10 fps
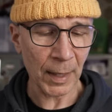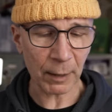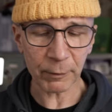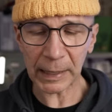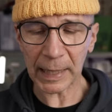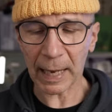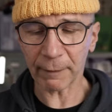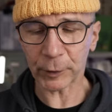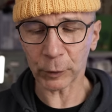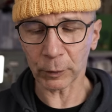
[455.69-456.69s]
I really
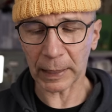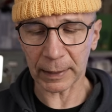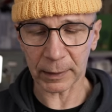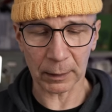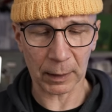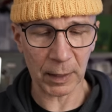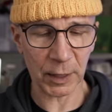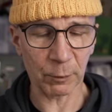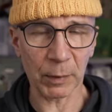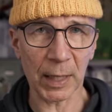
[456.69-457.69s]
have to get a
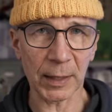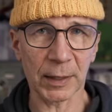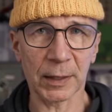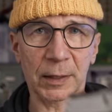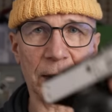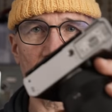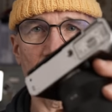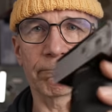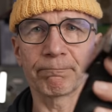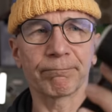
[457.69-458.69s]
customized, uh,